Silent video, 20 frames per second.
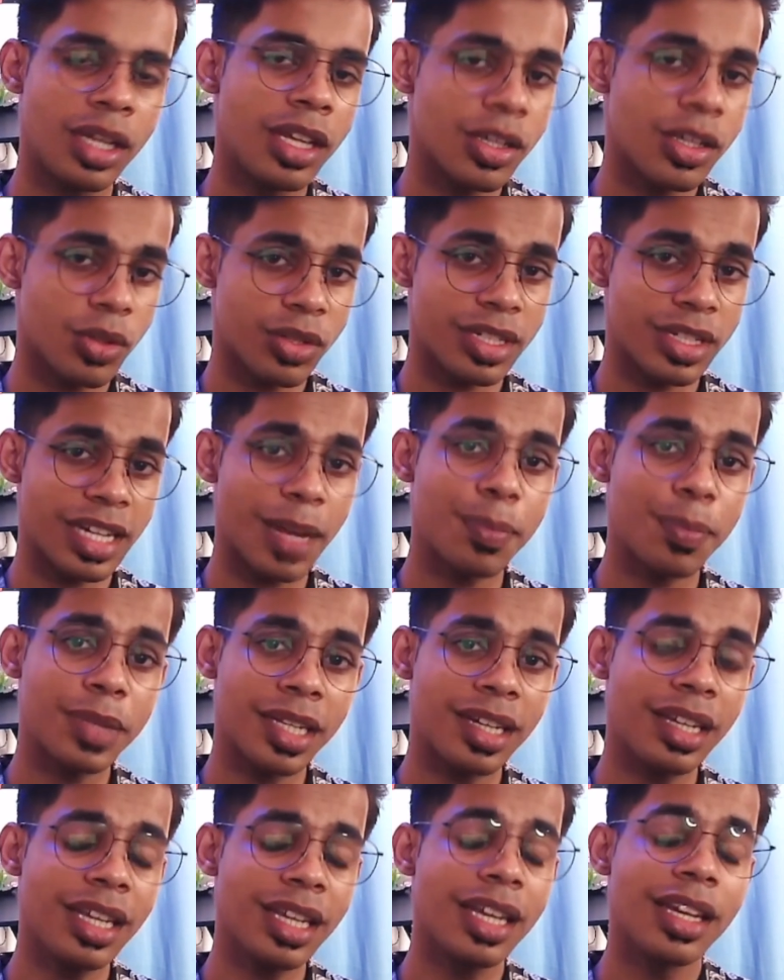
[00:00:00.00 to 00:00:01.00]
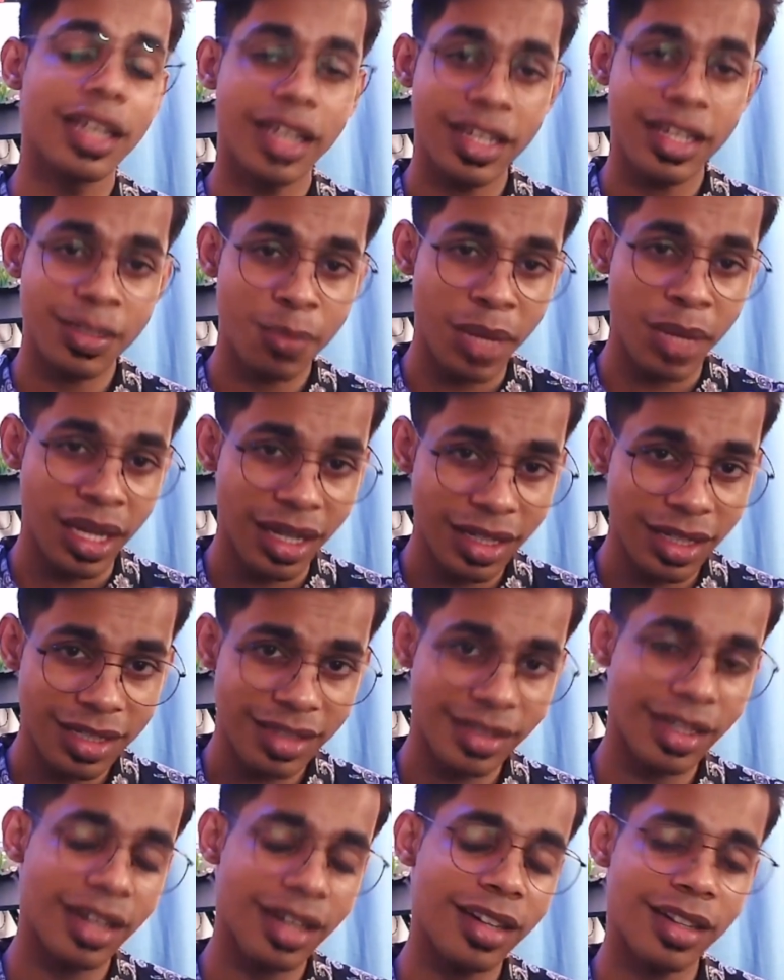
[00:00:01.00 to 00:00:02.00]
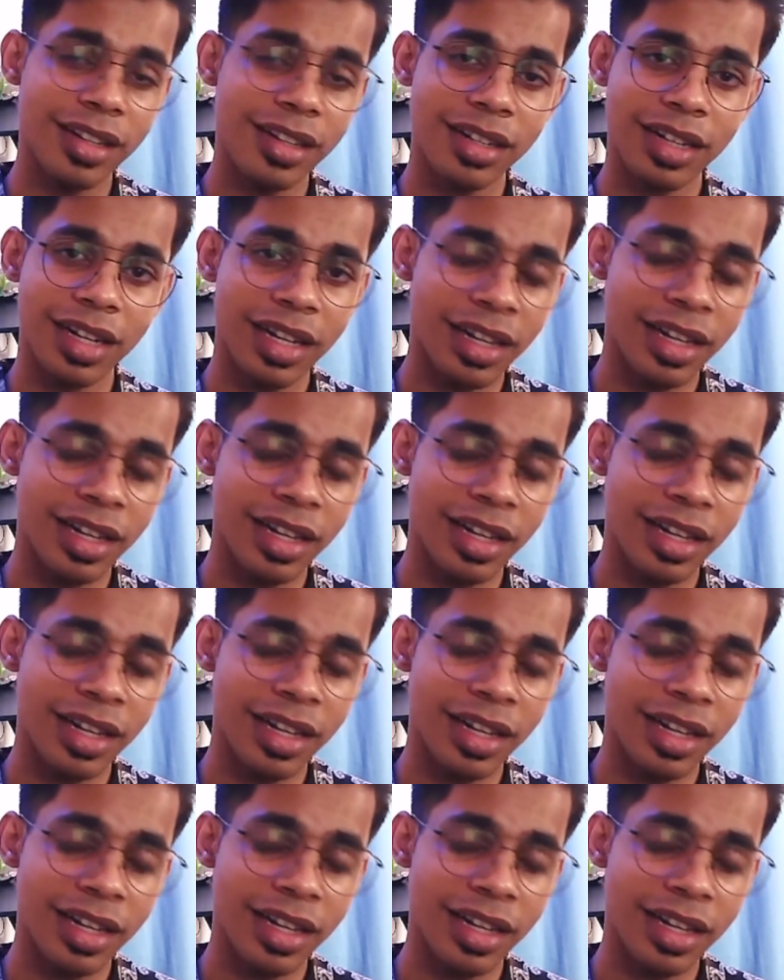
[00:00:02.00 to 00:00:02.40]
So step 3 is make a stellar